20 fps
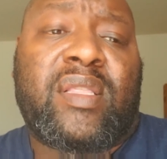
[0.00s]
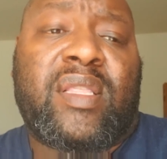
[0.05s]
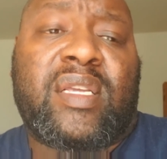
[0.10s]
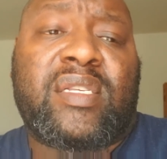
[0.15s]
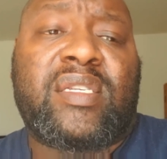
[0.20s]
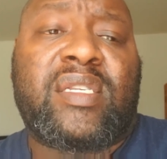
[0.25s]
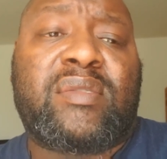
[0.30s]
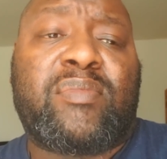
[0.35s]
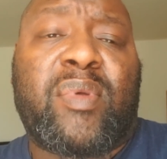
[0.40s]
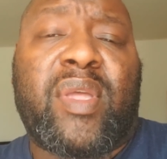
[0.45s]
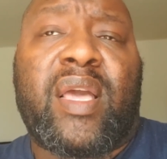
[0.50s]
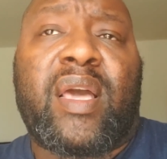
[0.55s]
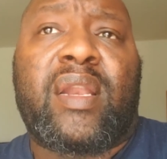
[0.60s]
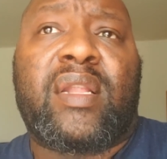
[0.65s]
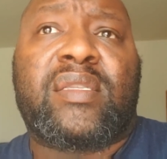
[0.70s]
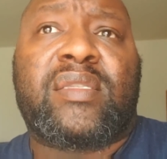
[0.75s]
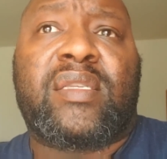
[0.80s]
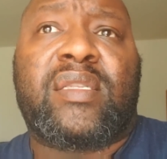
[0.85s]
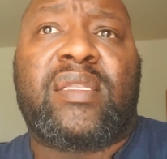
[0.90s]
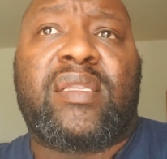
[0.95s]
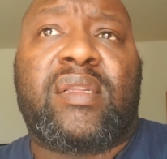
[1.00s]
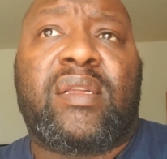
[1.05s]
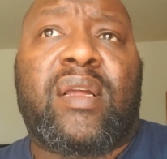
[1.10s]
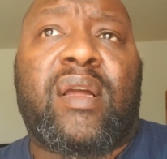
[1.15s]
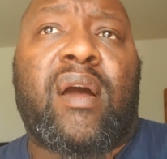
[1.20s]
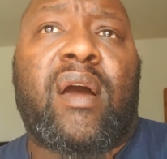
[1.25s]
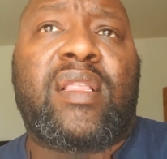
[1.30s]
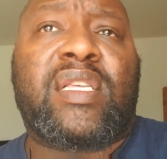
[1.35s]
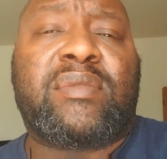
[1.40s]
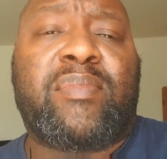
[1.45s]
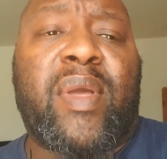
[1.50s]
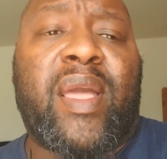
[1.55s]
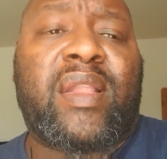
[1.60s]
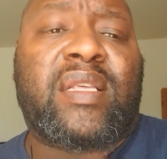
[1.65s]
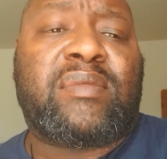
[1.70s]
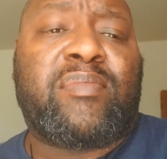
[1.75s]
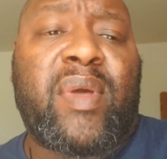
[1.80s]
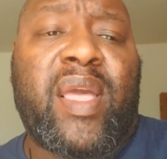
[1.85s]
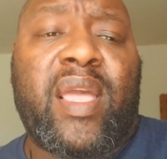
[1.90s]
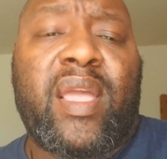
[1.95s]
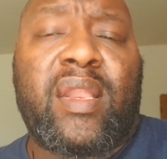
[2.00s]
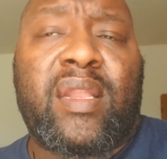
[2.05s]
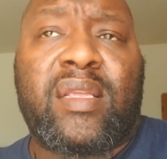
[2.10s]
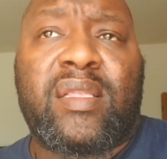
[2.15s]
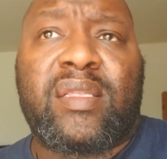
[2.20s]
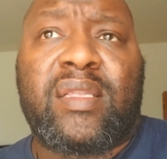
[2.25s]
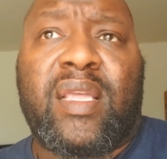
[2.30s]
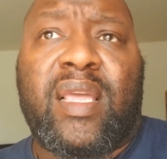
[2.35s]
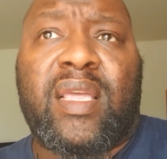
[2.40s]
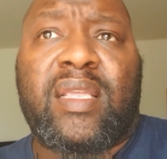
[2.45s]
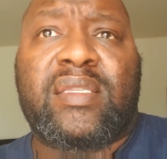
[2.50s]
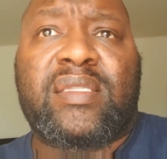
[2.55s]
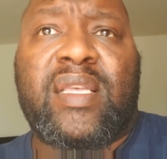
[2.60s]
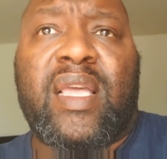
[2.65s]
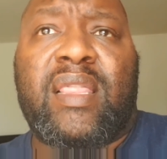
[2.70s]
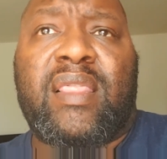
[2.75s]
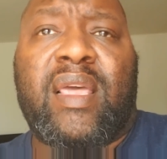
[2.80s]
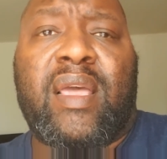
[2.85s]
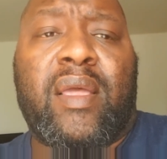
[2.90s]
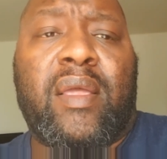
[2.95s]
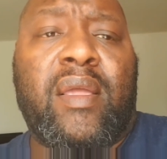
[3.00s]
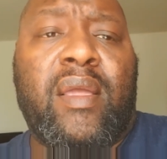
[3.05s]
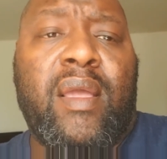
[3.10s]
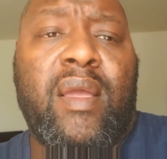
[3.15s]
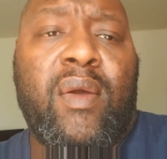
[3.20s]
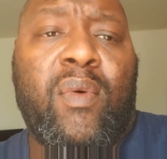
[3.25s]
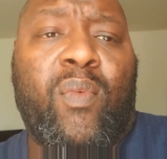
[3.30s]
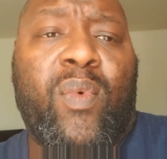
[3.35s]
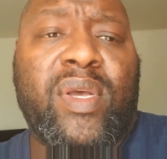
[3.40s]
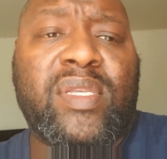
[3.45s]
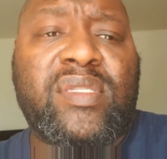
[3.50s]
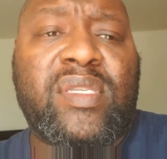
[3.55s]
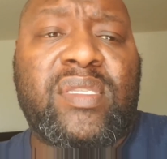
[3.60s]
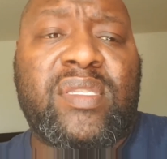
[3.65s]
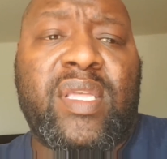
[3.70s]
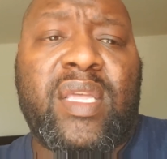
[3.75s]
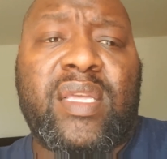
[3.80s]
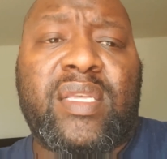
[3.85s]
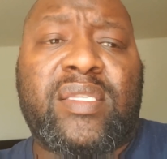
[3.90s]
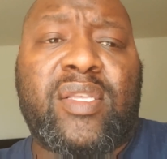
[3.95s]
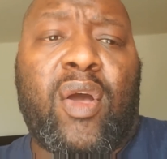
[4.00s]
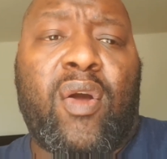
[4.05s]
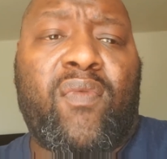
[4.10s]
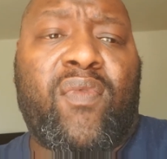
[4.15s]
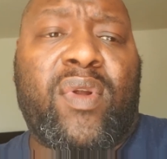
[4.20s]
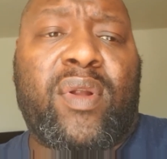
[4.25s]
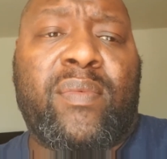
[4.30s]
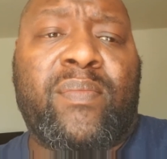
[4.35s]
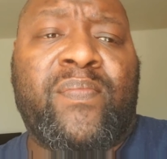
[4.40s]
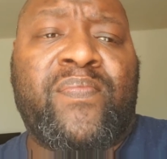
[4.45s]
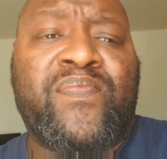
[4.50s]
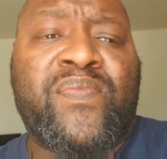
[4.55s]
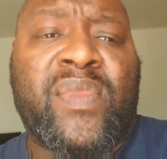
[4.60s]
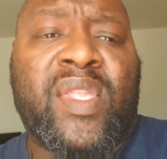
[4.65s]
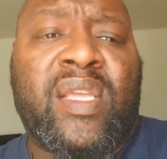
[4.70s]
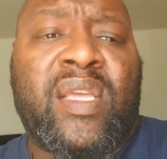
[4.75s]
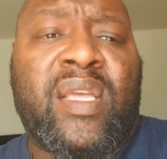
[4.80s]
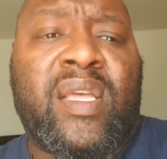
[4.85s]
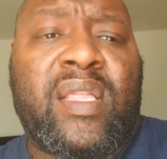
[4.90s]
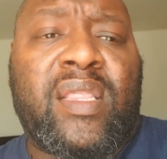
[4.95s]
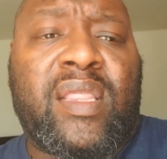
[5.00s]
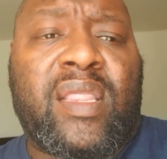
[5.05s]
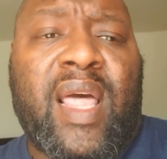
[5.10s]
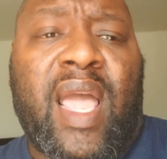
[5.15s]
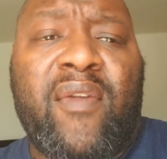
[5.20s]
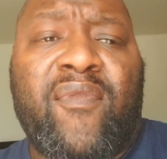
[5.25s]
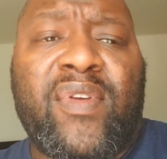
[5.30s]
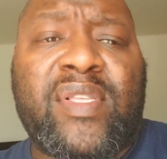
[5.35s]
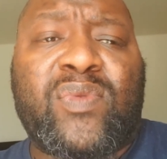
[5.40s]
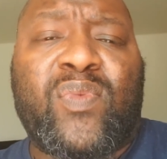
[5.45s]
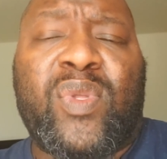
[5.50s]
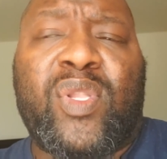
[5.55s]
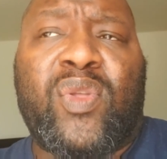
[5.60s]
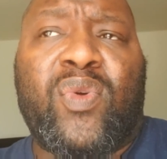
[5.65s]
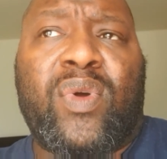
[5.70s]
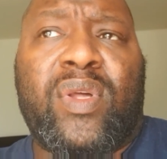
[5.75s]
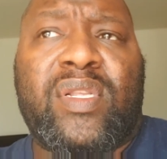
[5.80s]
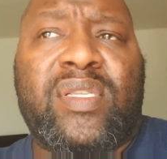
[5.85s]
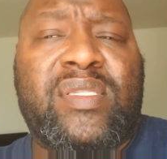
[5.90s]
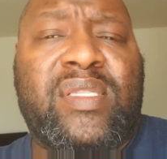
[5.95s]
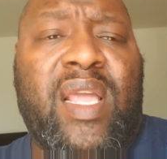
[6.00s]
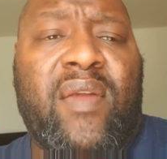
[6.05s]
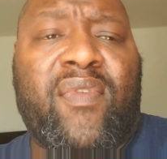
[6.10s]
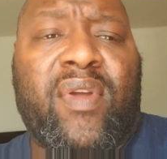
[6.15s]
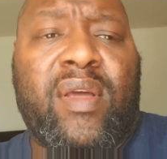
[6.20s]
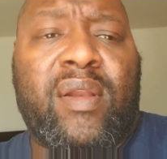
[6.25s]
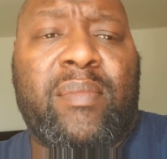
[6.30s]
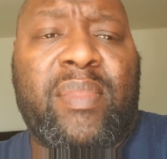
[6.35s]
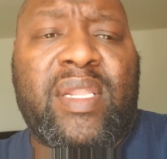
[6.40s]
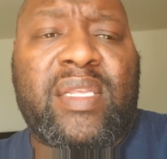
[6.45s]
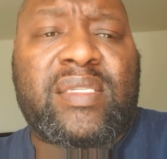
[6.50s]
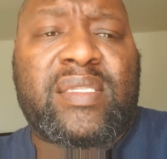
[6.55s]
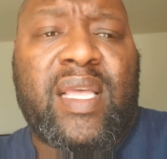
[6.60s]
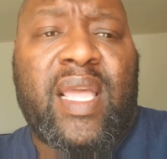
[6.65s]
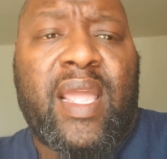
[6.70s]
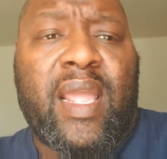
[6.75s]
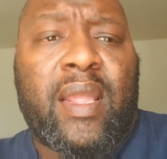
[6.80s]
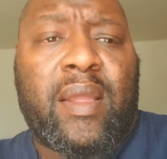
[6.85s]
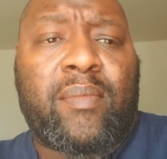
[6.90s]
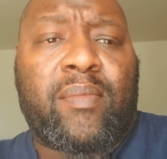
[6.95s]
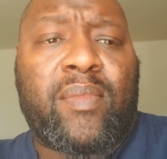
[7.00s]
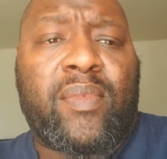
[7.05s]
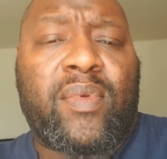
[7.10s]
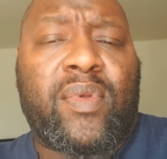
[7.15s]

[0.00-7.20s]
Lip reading: just be honest and call a spade and say that once this thing is over, life as we knew it is never going to be the same.